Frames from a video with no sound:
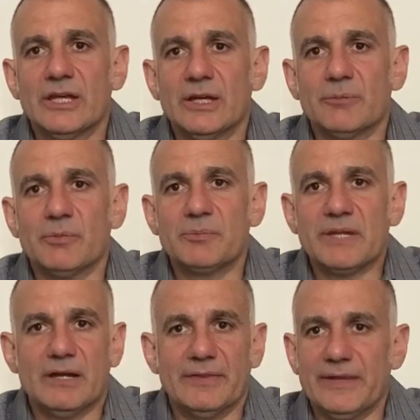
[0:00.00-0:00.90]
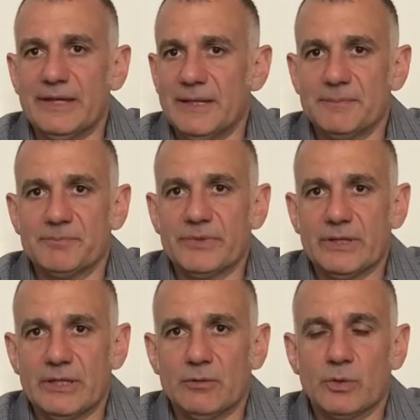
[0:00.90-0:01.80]
But beyond that,
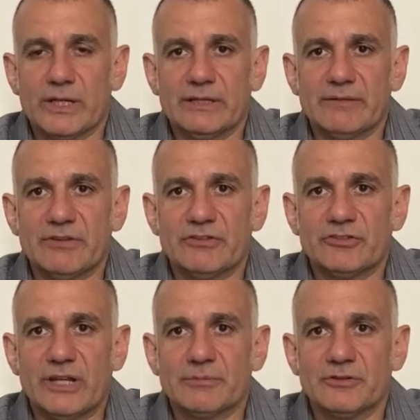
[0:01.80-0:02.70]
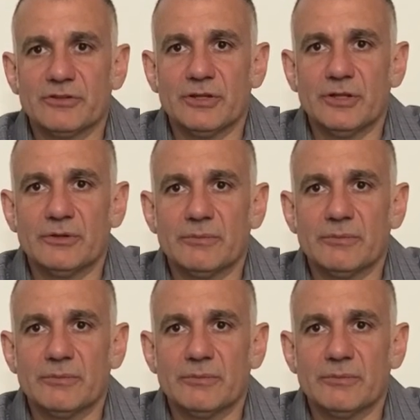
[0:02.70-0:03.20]
we're going to leave these chapters alone.